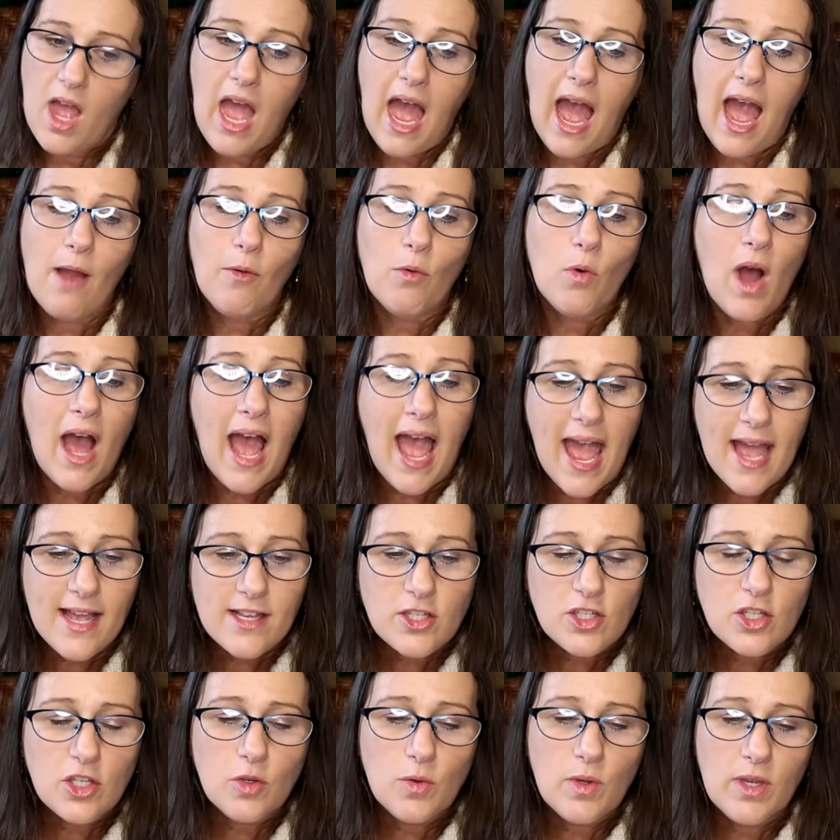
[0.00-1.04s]
I will
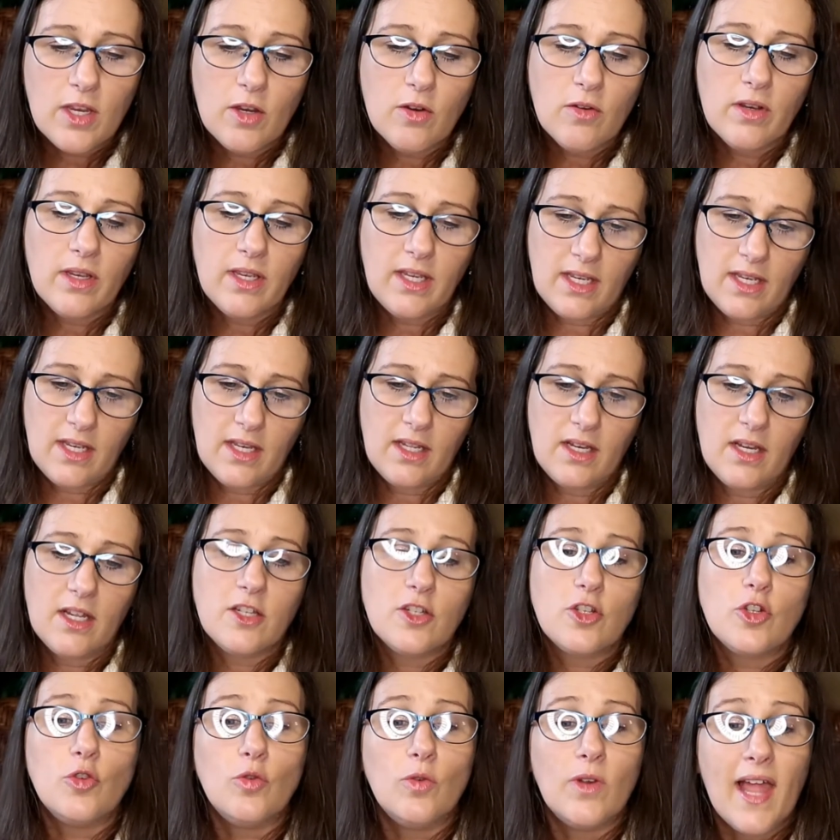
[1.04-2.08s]
ask you here again
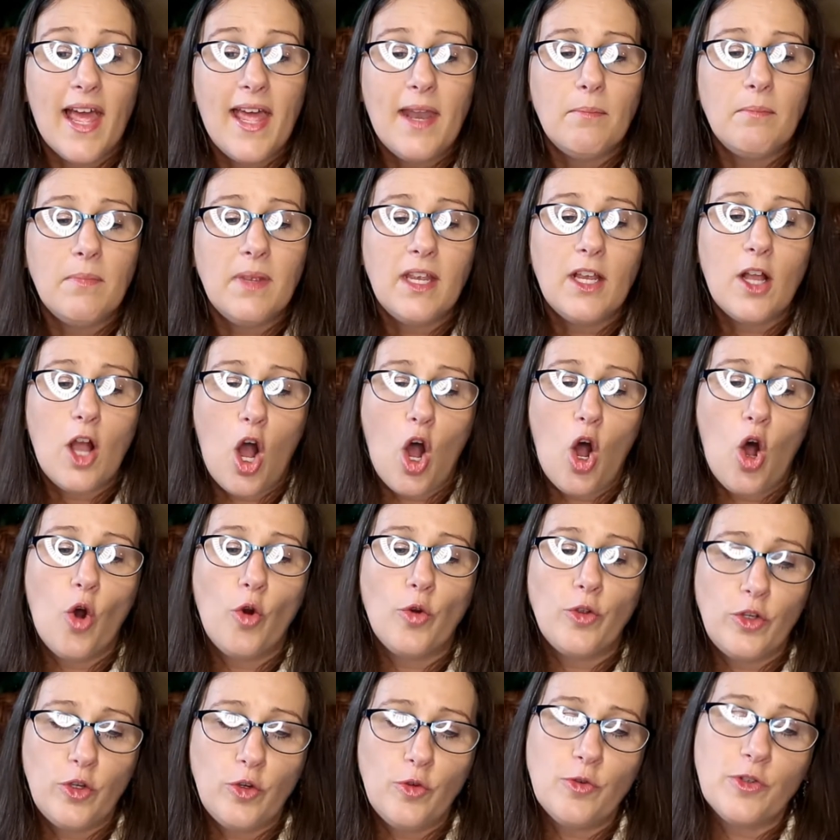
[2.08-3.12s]
to let me
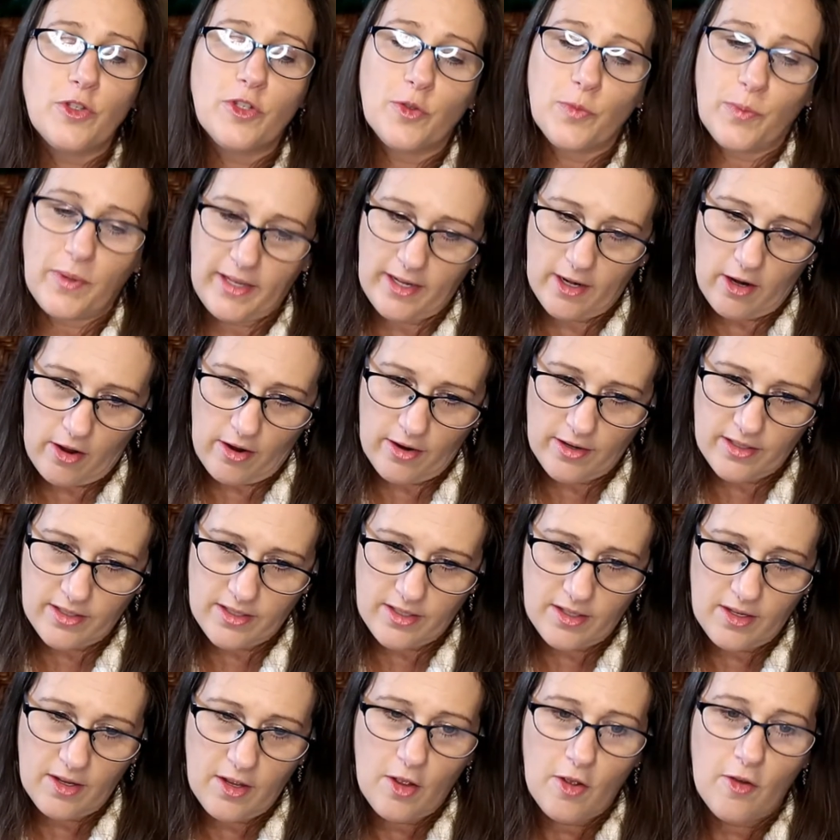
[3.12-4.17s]
call you sweetheart,
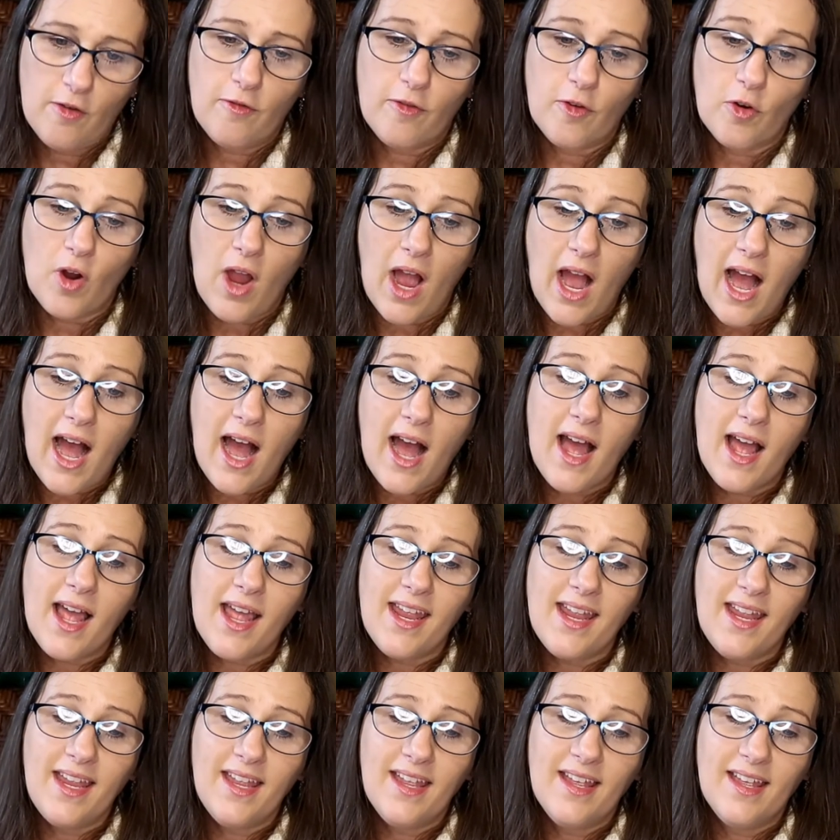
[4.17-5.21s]
for
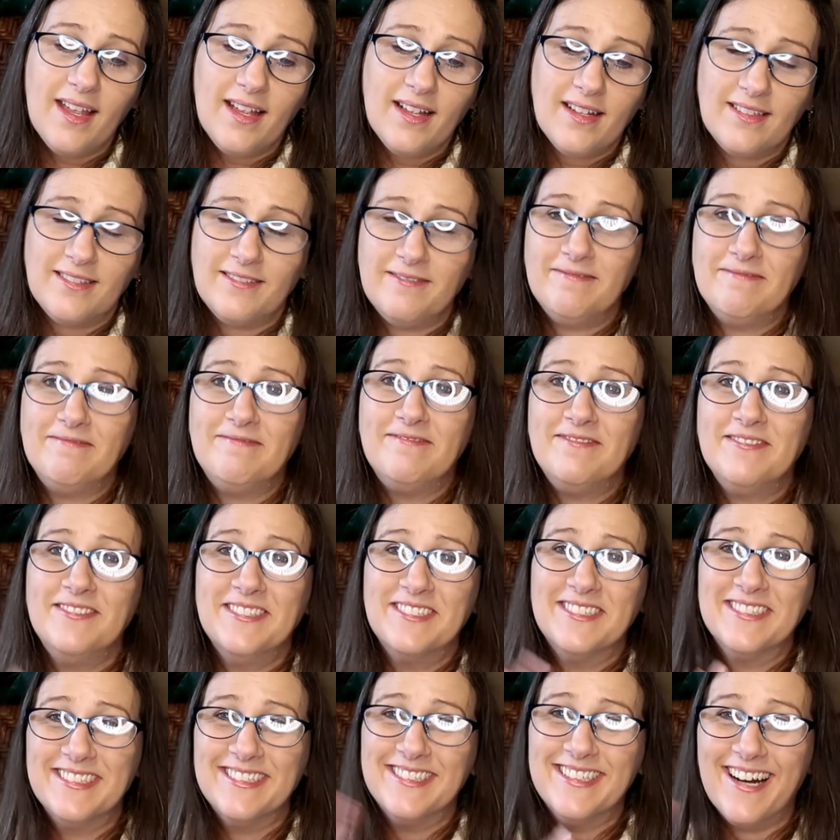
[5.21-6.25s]
I...
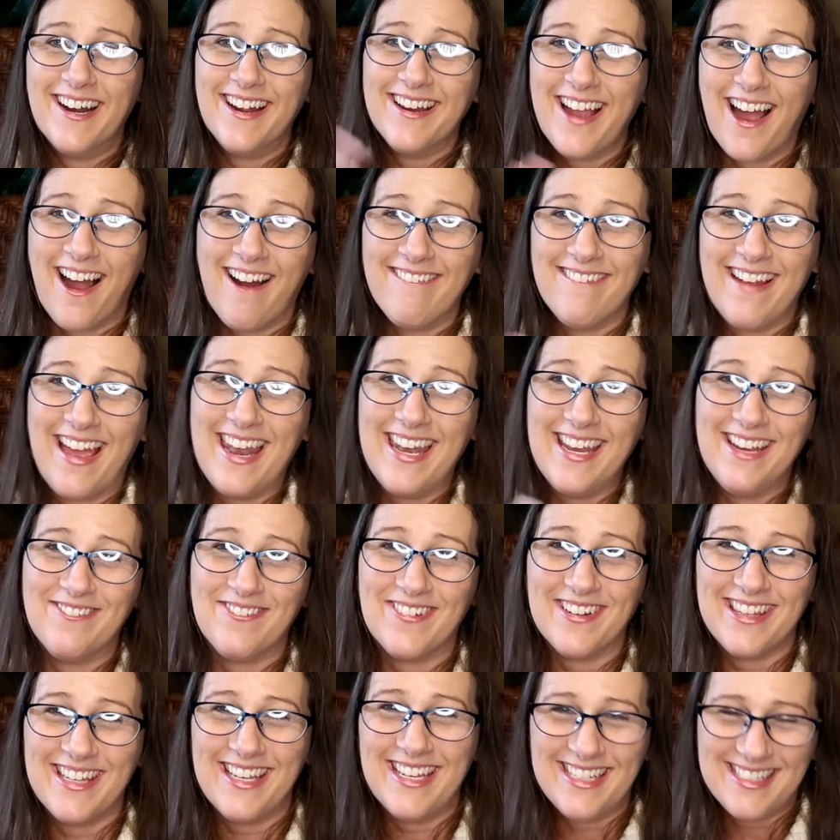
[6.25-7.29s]
Are y'all ready
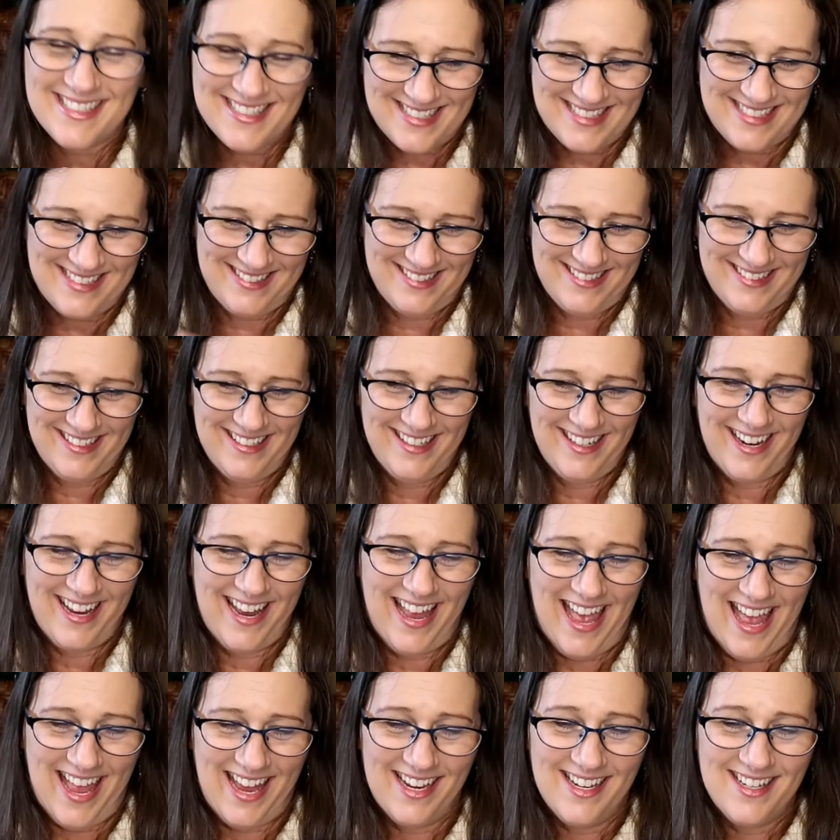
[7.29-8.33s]
for this?
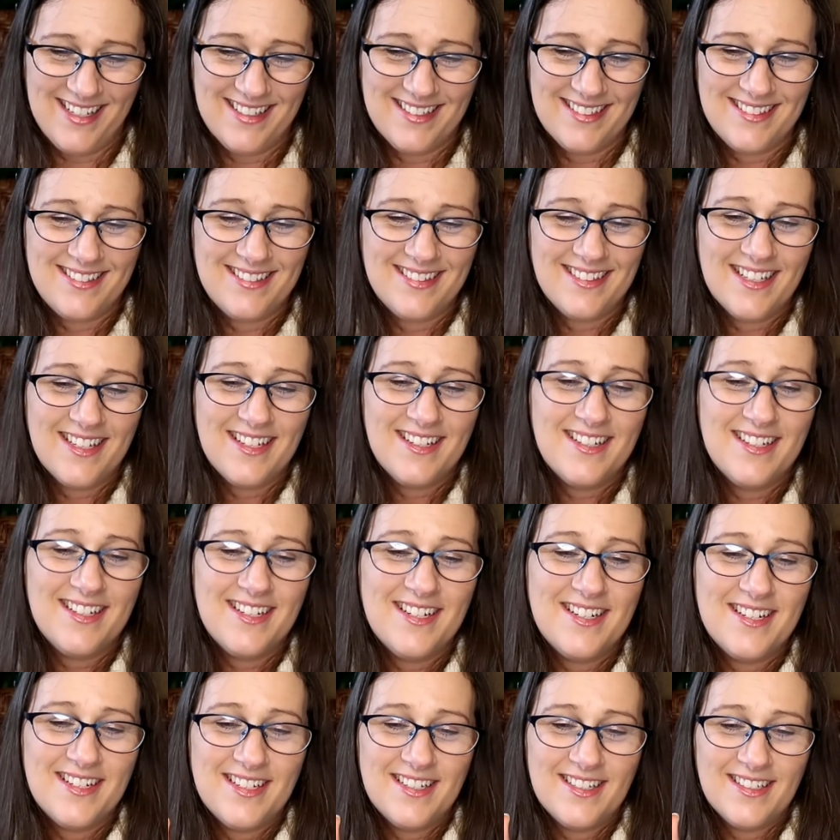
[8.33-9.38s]
Okay.
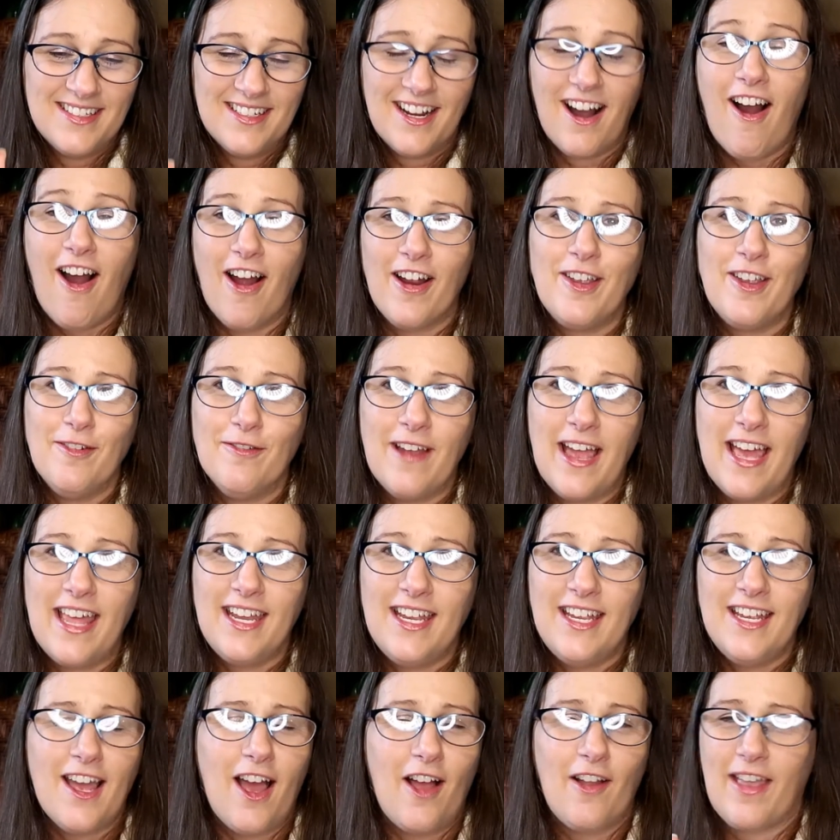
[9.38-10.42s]
Are
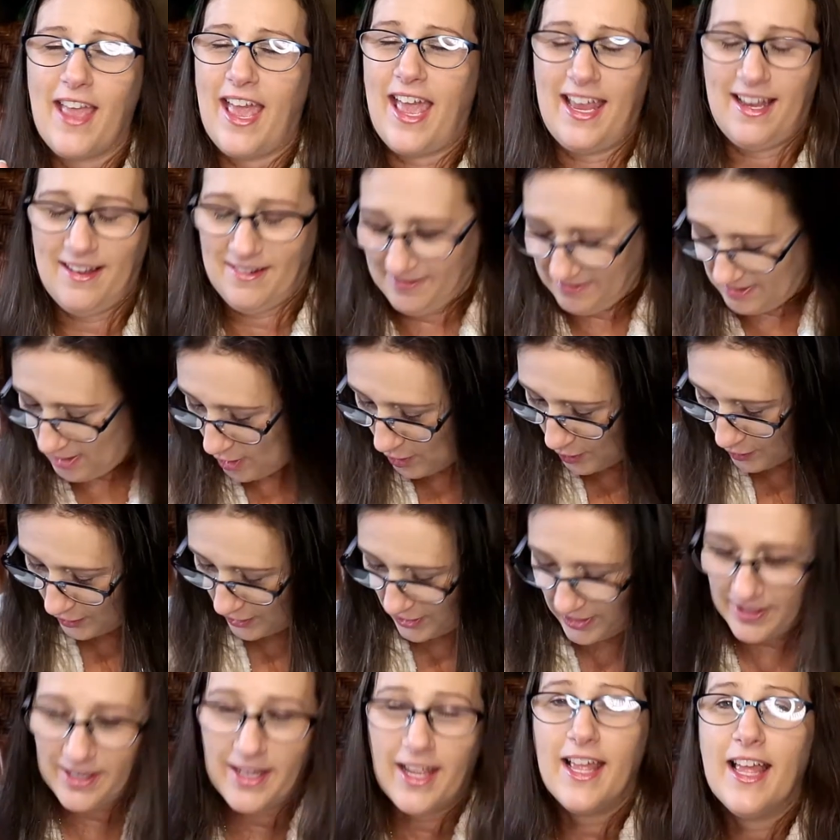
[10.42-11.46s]
ready? Okay, hold
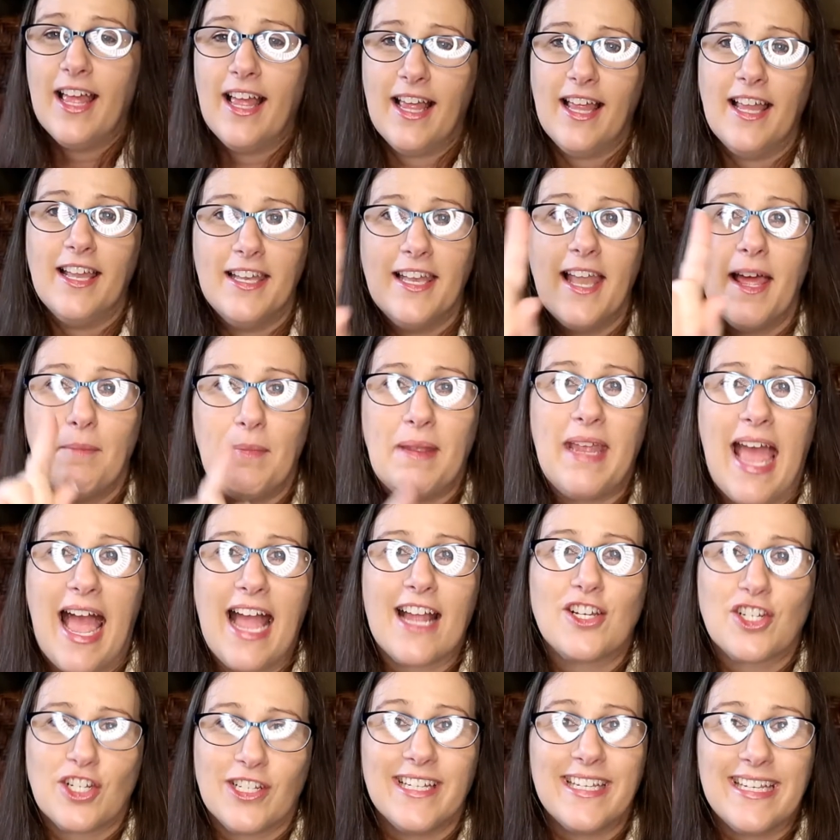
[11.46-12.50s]
on. Let me
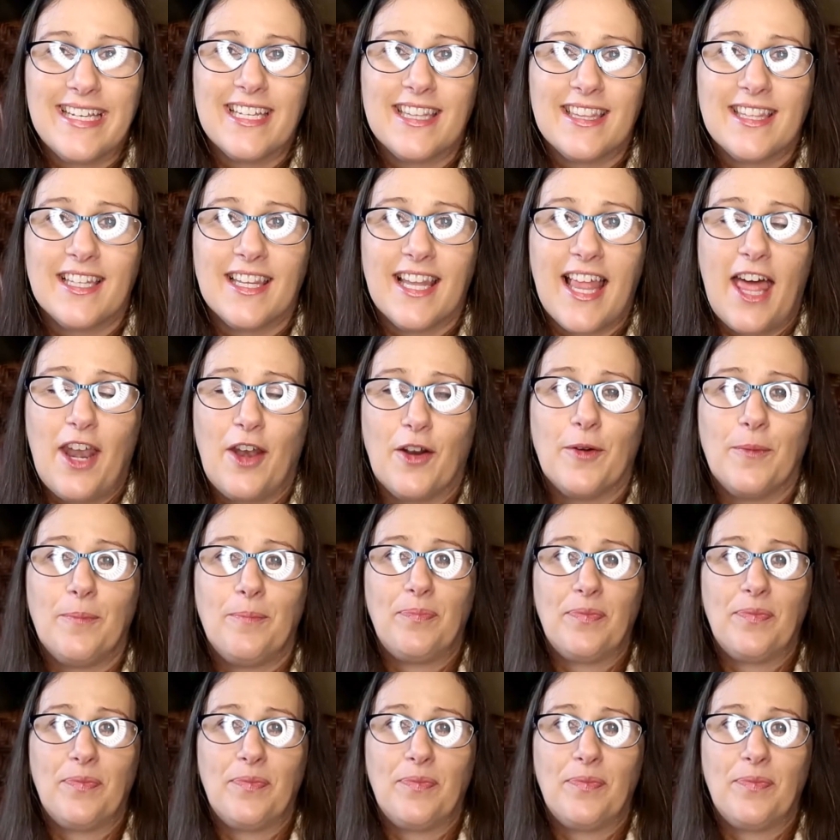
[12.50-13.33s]
actually get the letter.